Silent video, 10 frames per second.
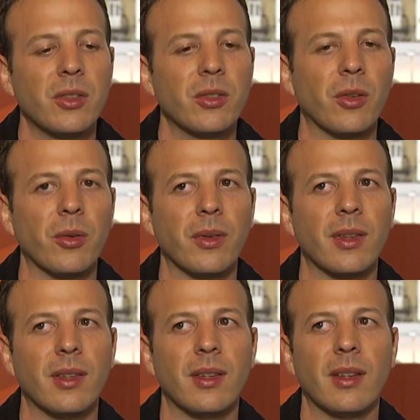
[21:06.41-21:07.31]
So
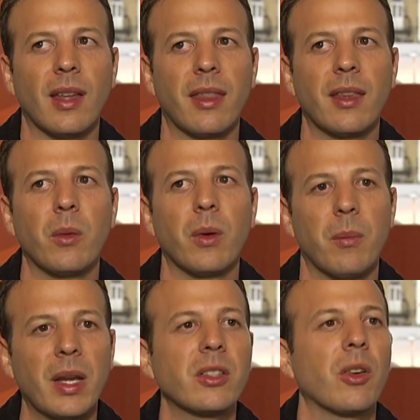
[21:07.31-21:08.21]
I think
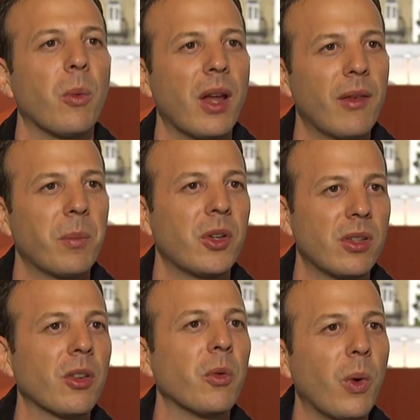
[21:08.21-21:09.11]
in Mexico we have a
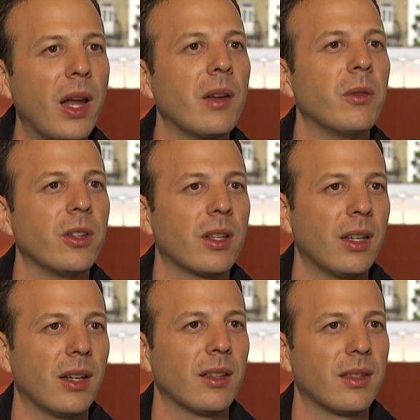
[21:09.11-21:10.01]
particular way of
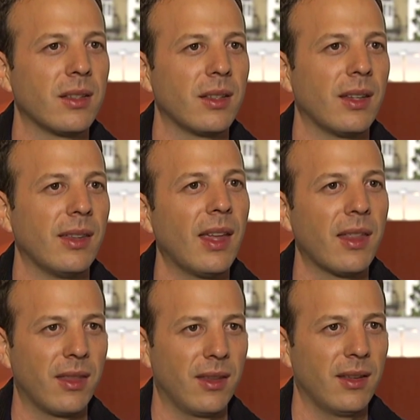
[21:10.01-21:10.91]
looking at
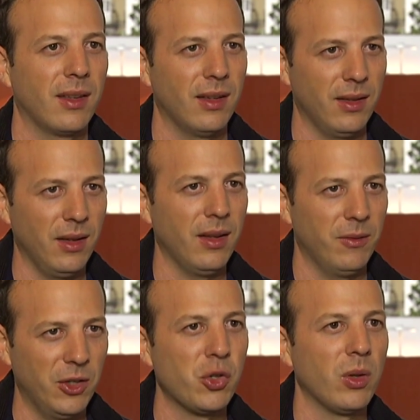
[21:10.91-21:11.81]
death
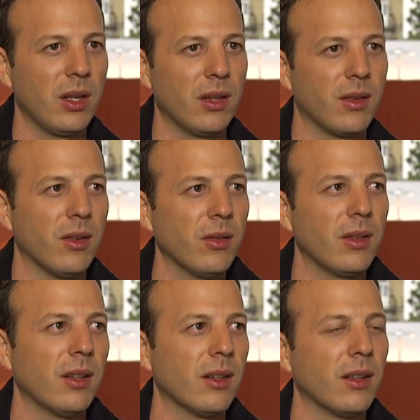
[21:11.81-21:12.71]
visually, you know,
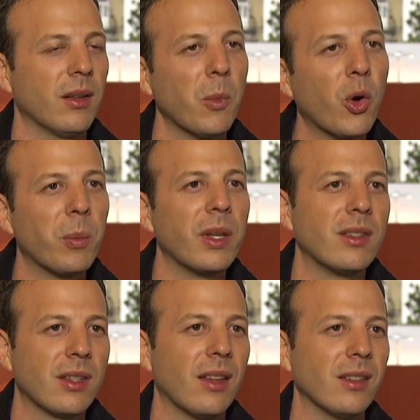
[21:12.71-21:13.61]
in a
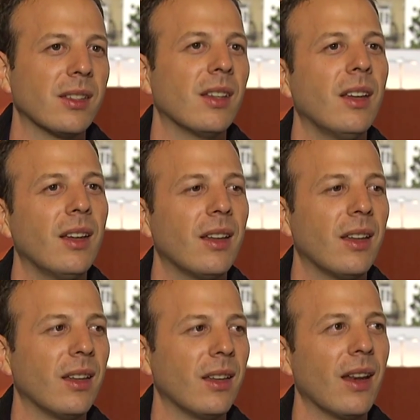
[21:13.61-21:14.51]
morbid sense,
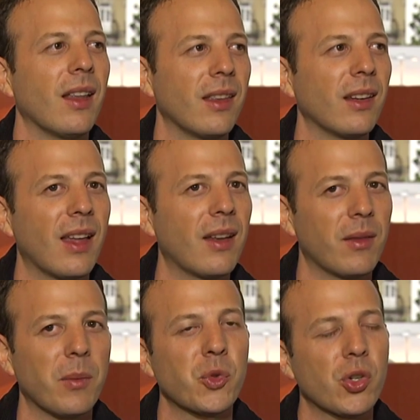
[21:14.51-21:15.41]
and I think
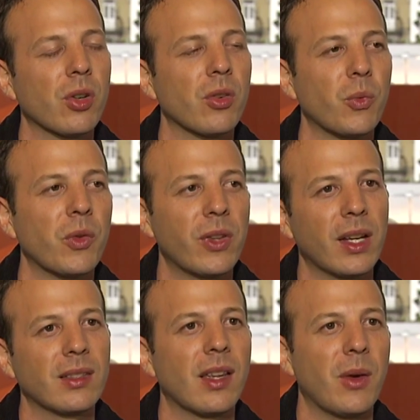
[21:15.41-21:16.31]
that I'm sure
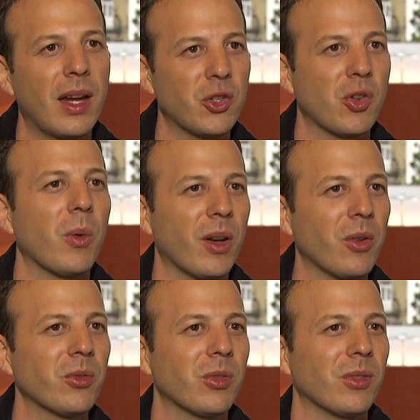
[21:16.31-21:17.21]
reflects how I show it
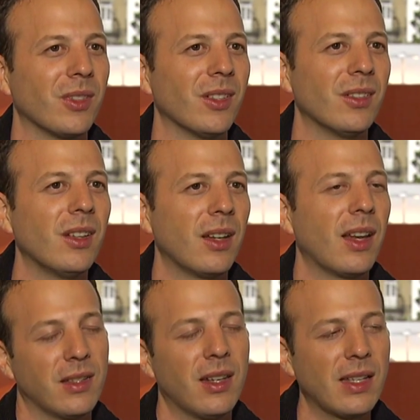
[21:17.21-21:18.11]
also, you know,
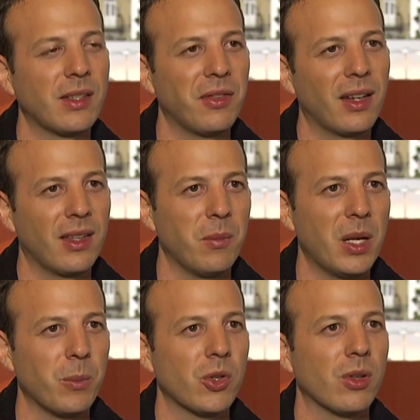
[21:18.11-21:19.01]
it has affected
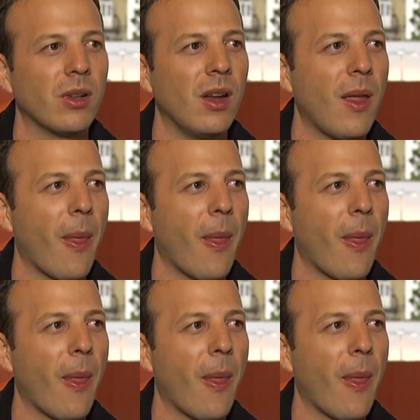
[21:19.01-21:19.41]
me, I'm sure,